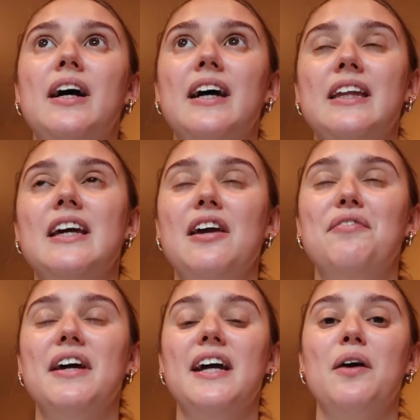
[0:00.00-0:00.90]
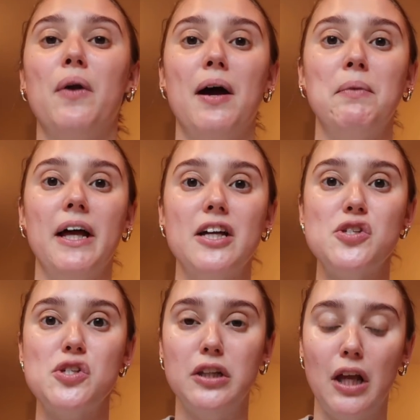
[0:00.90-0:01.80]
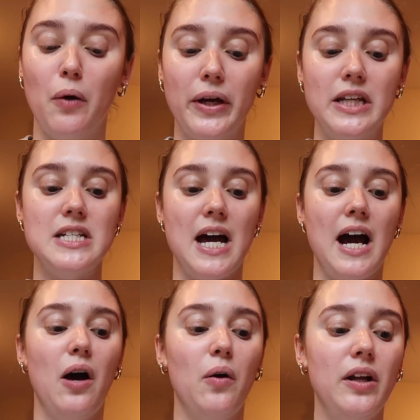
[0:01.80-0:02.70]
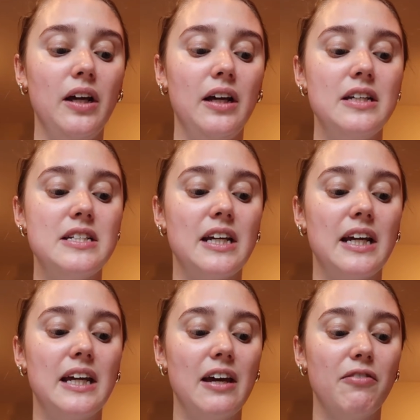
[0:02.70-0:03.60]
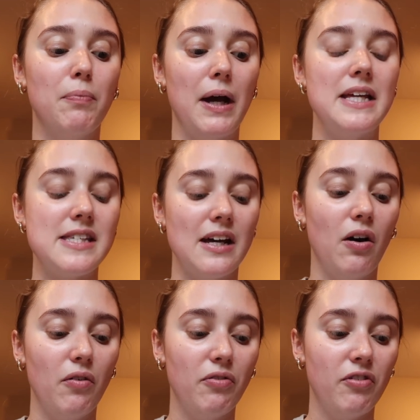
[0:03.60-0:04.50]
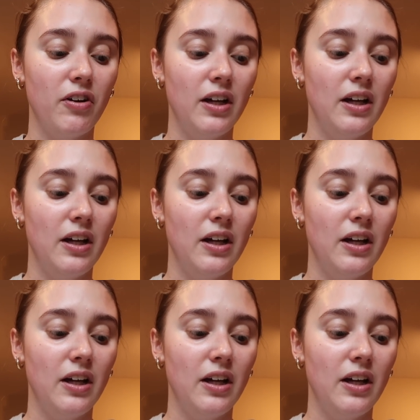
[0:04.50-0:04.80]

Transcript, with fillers: in the evening when I'm like slowing down, to give myself